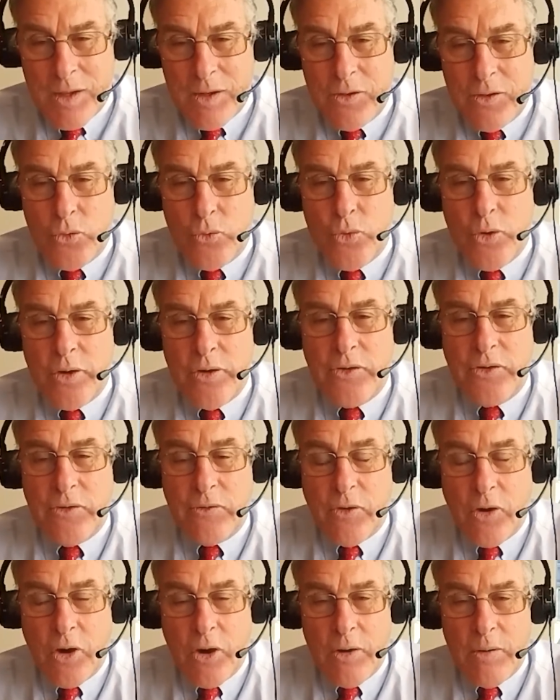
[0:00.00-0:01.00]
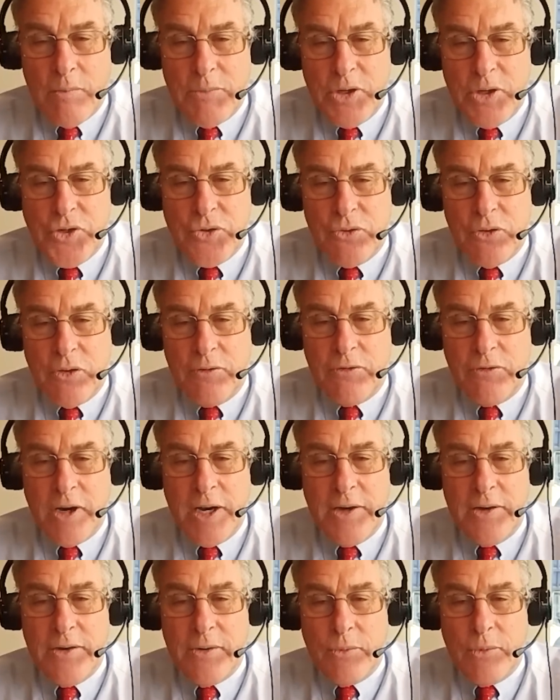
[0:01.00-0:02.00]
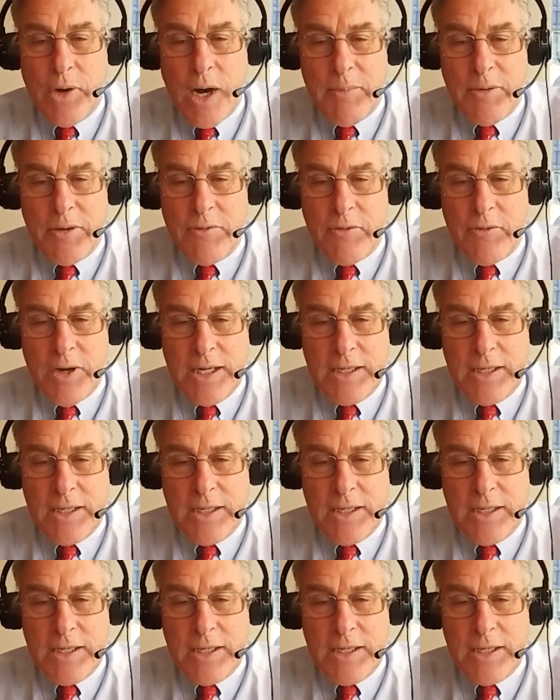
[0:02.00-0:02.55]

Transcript: In the words of our mutual friend, Robert